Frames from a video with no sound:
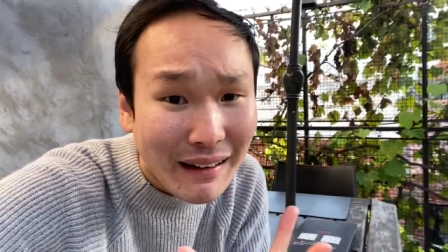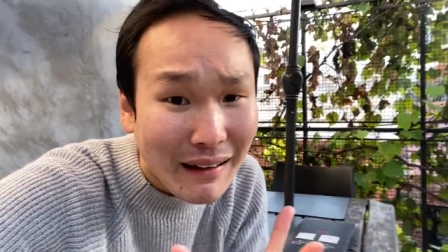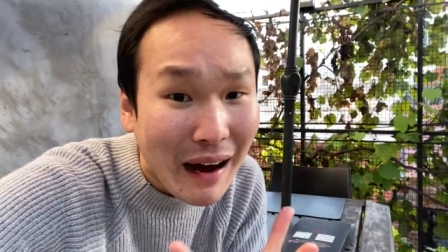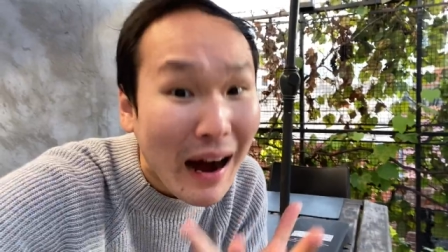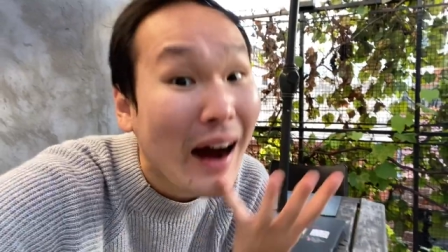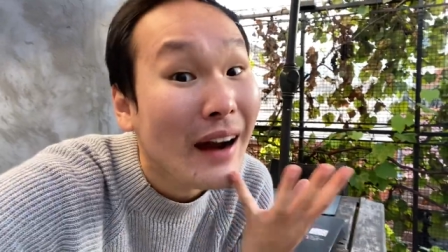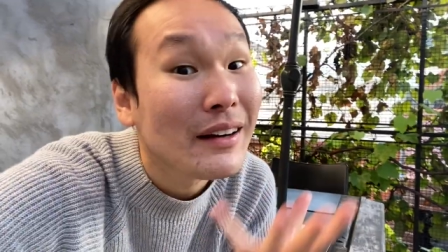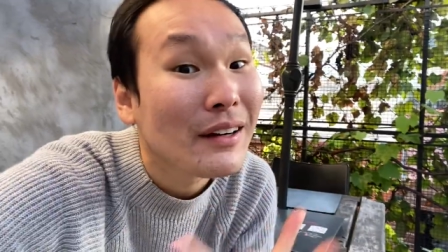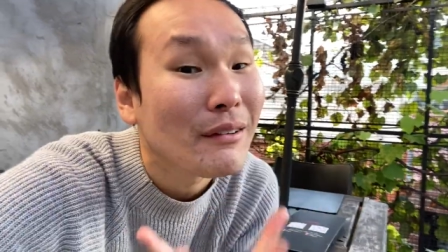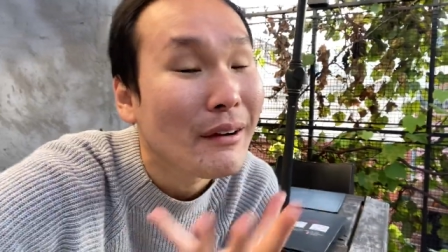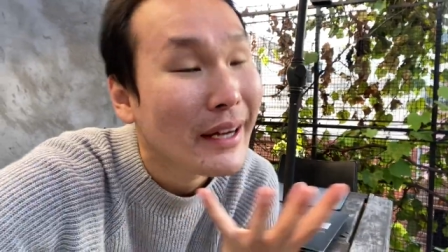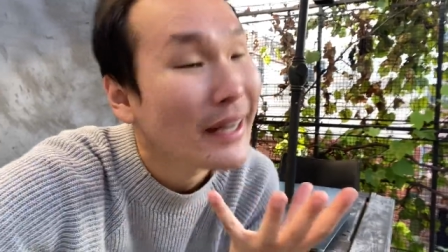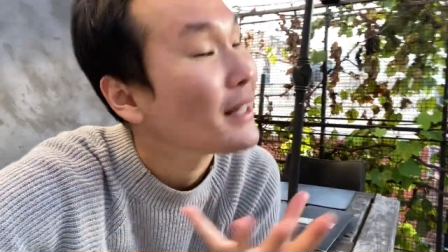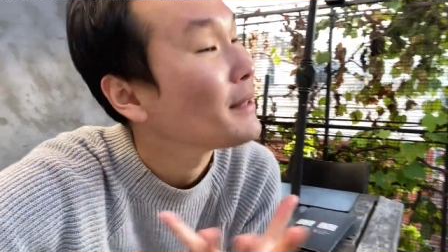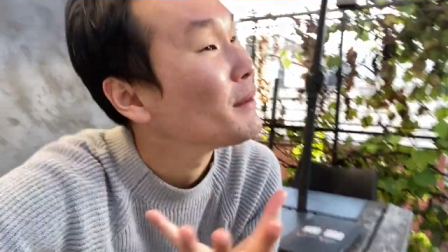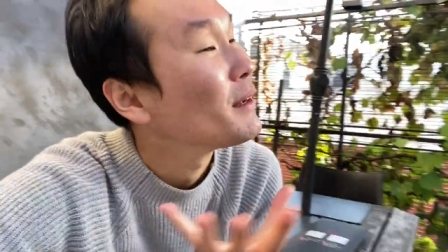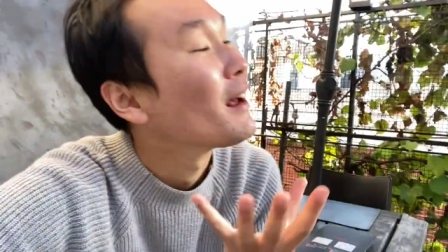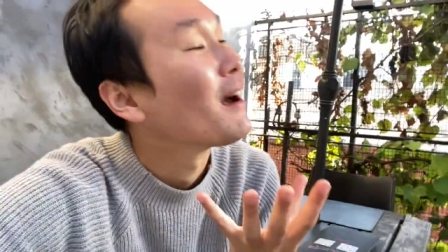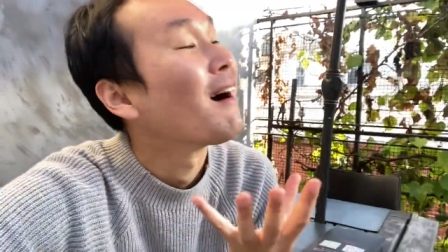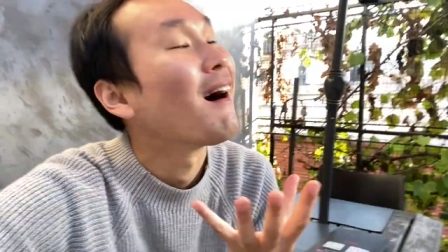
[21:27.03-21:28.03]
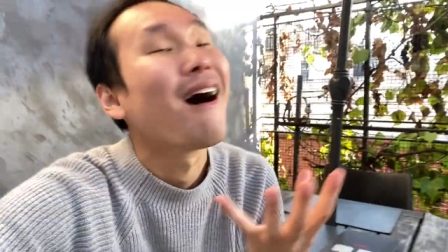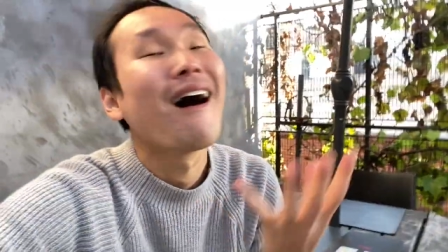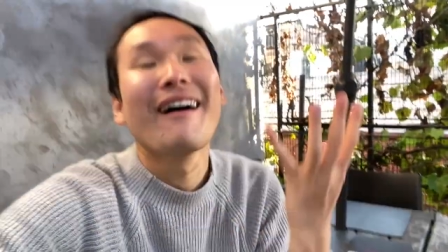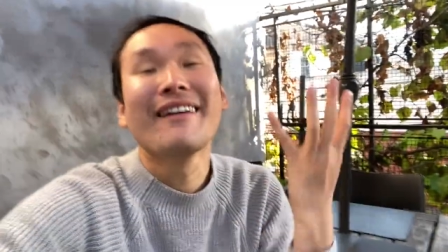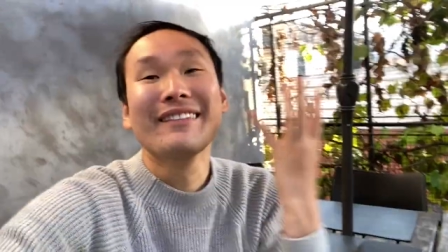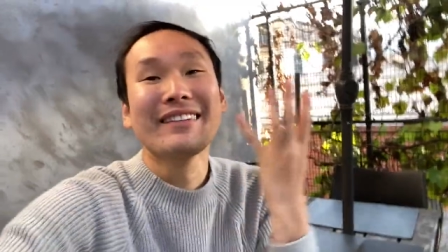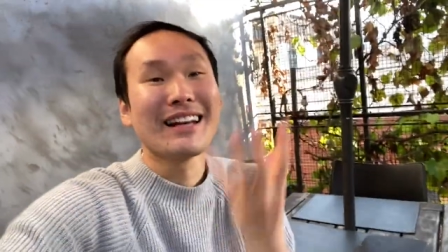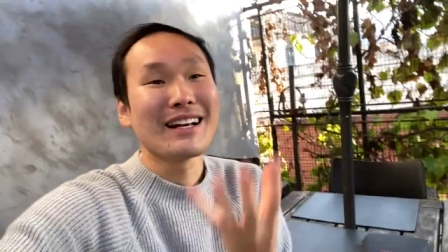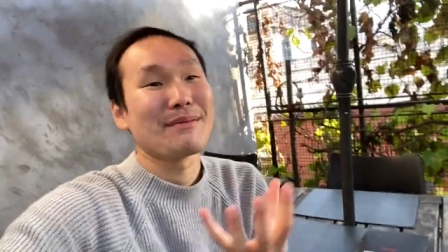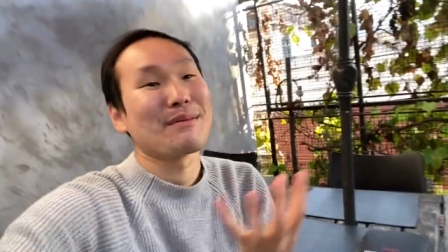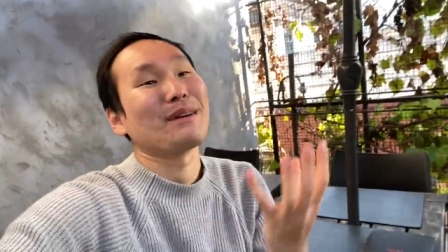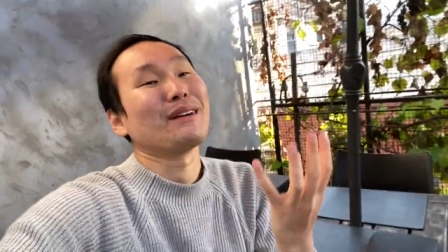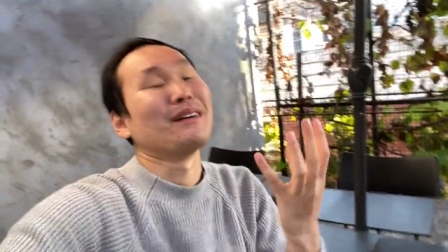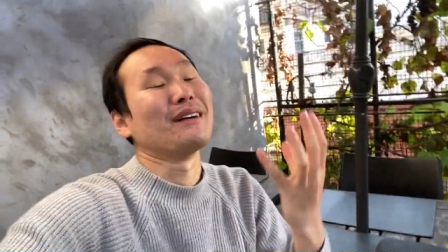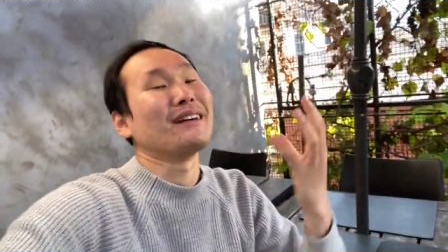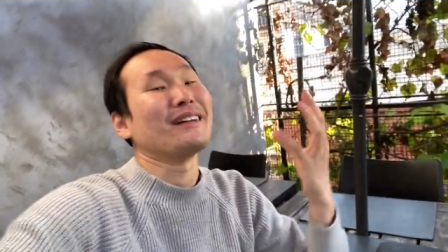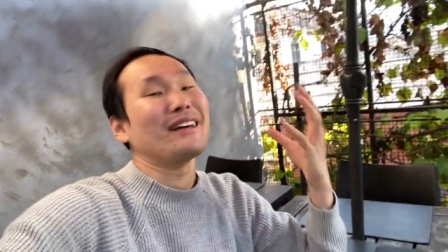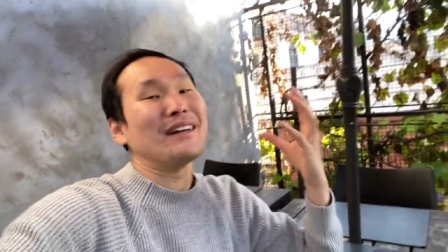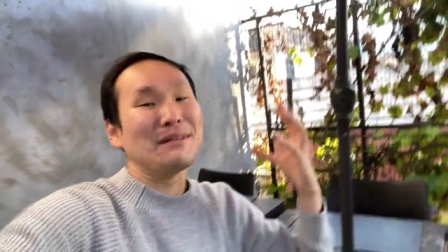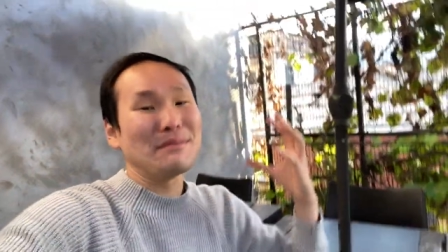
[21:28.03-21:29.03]
underrated
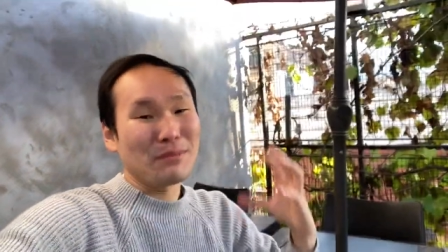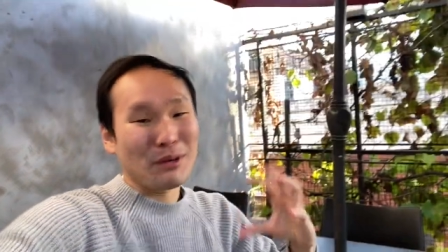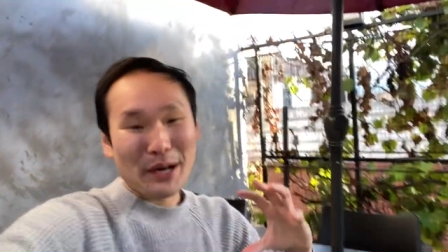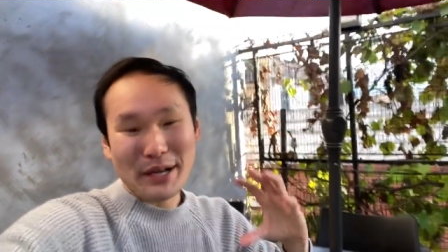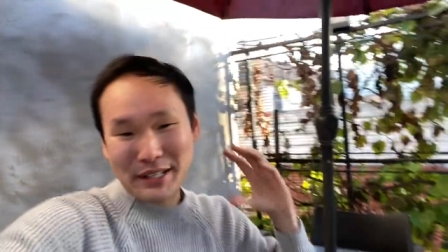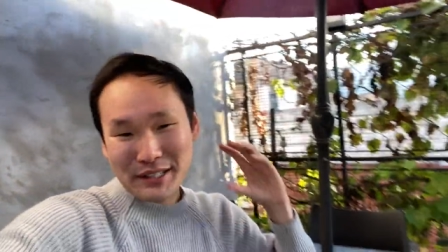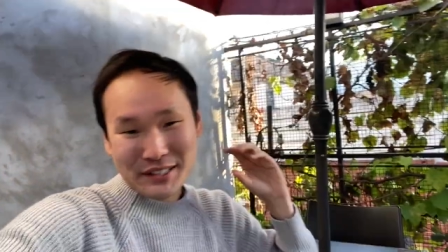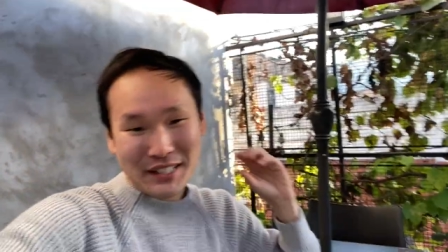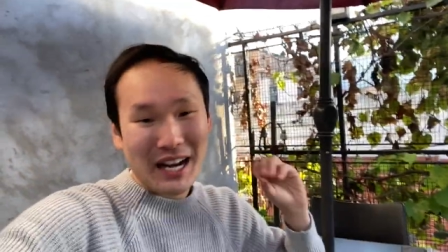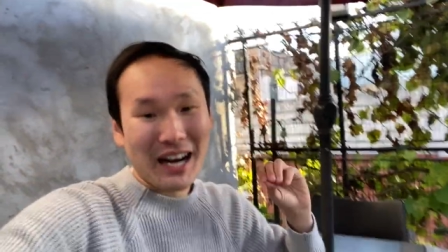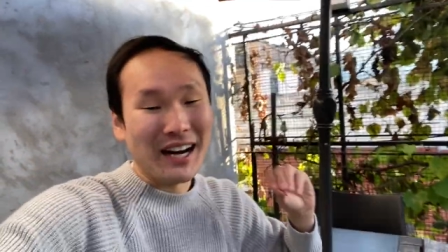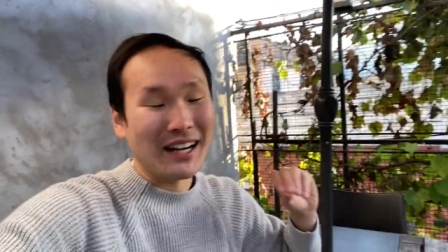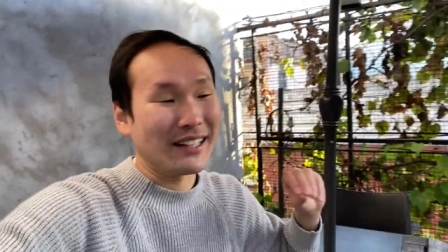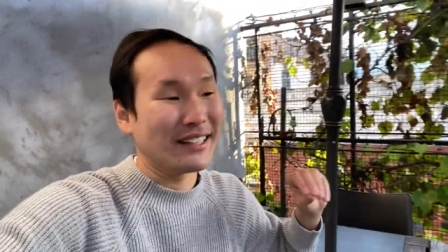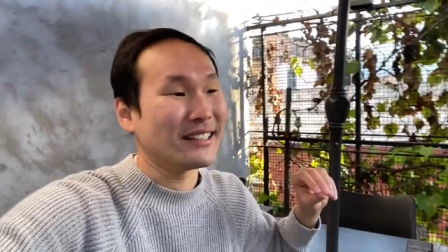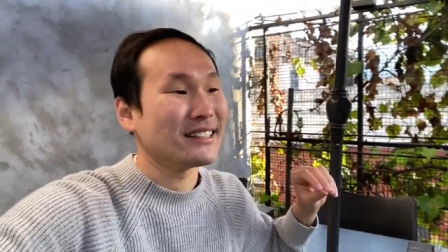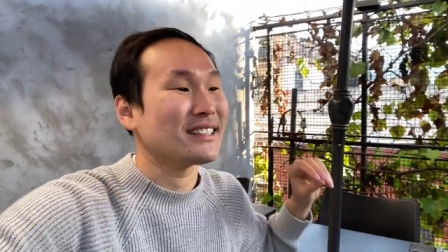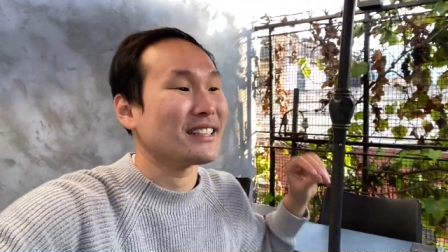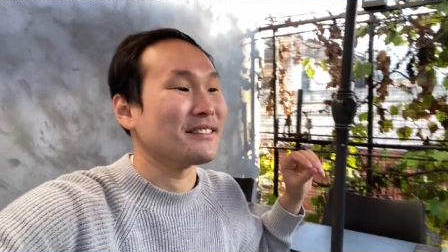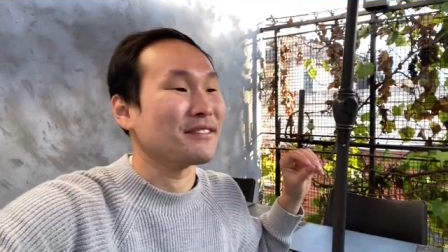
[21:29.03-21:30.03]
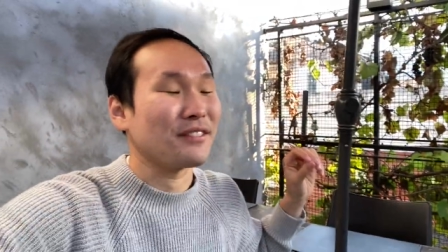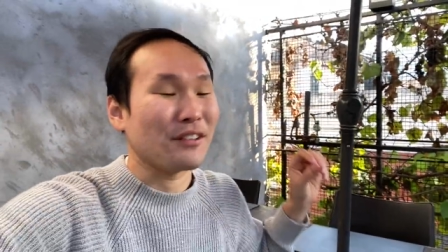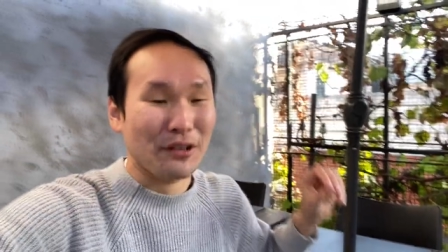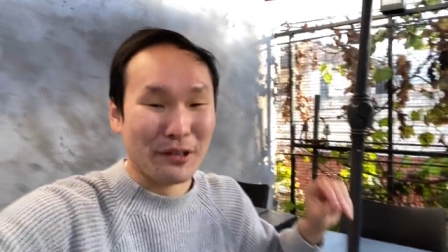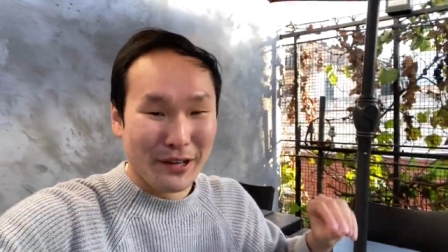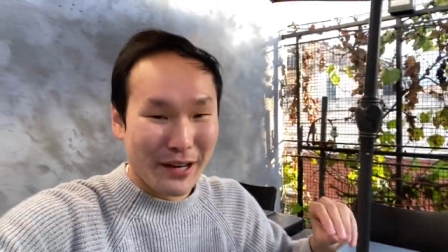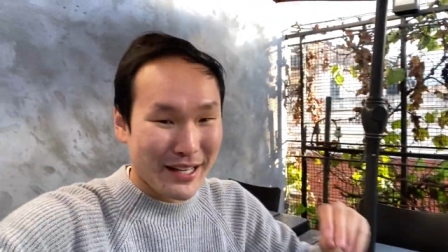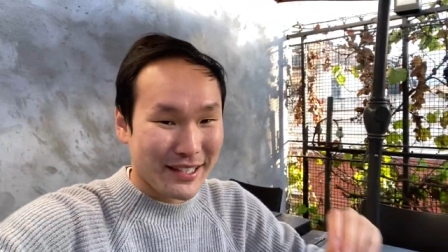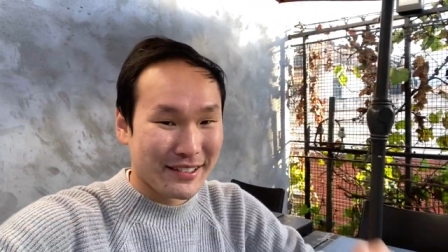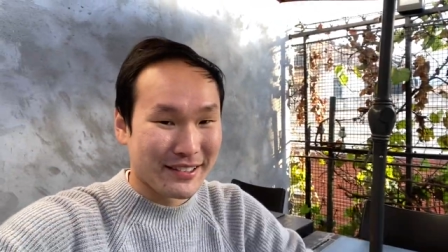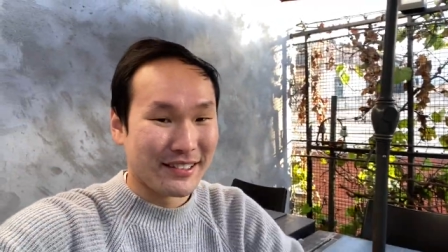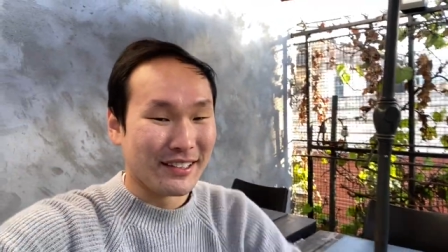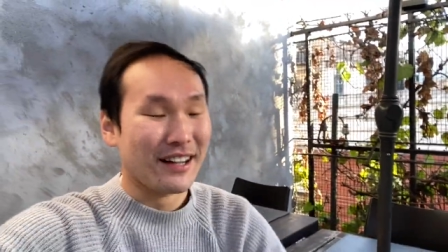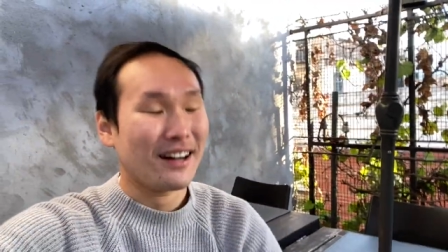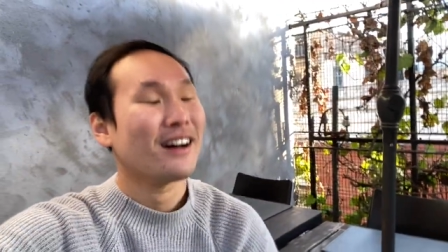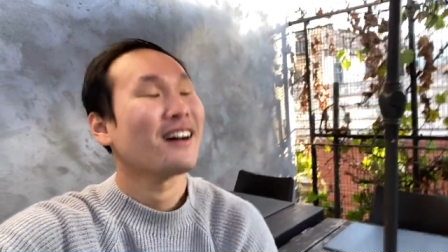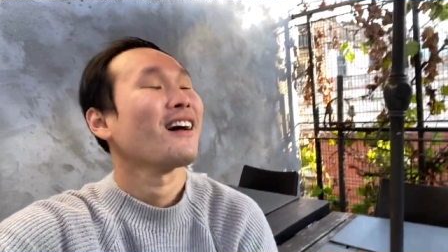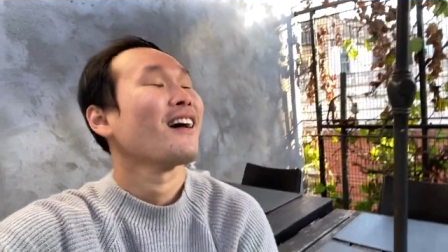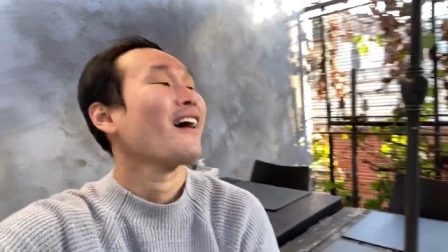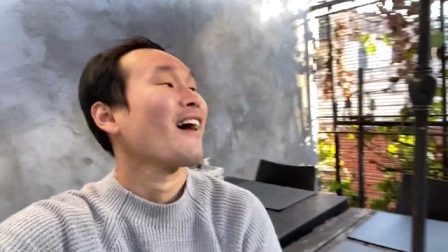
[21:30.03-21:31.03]
neighborhood in Buenos Aires in Floresta.
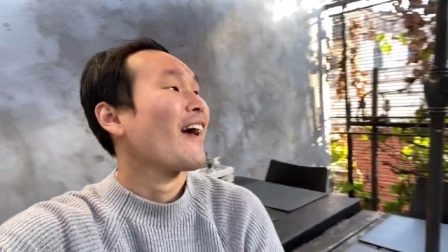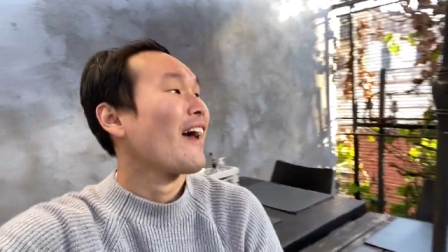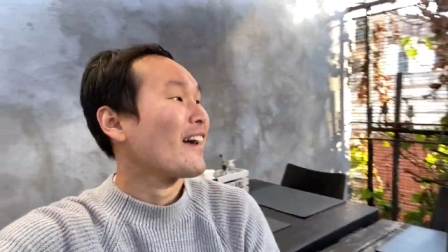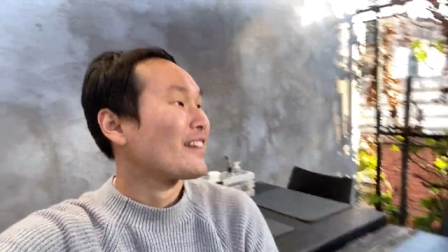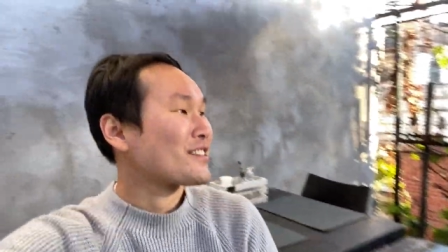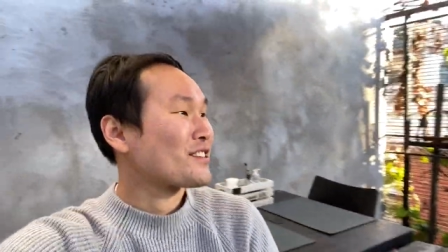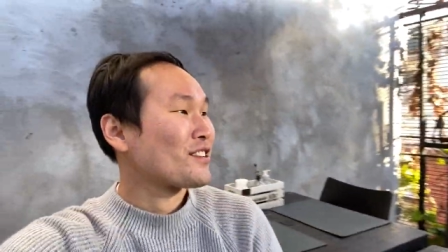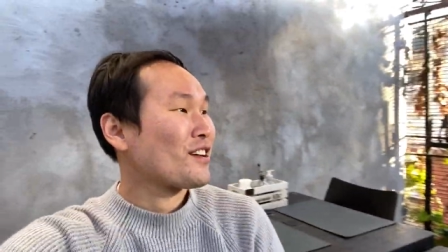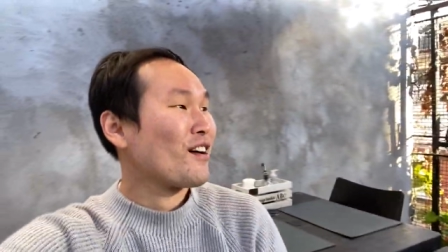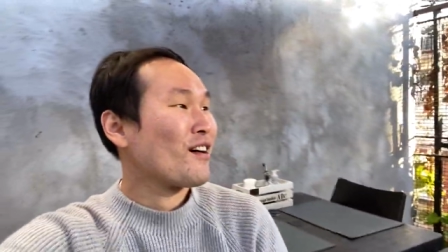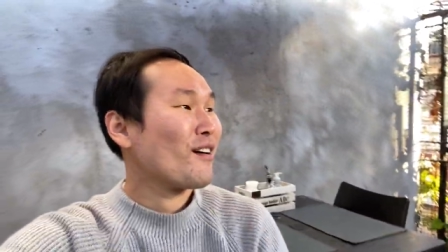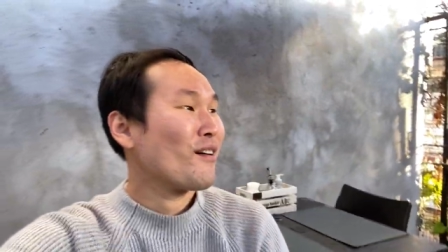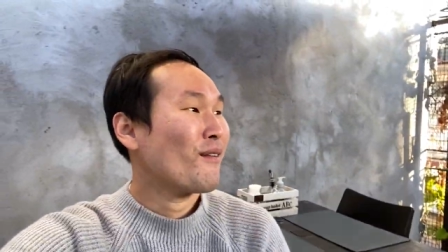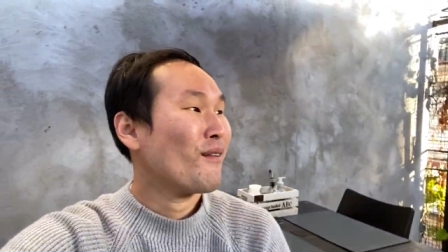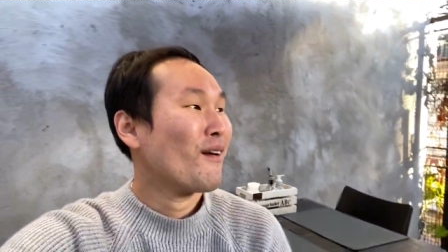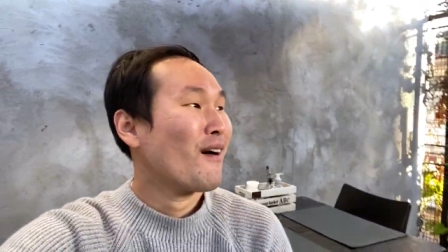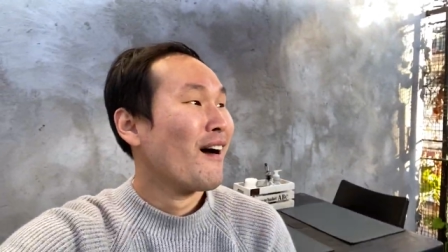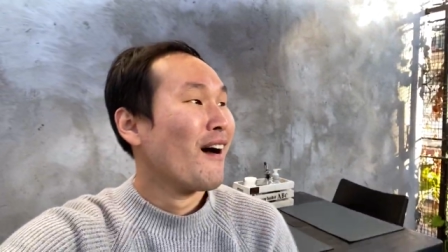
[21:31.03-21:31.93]
So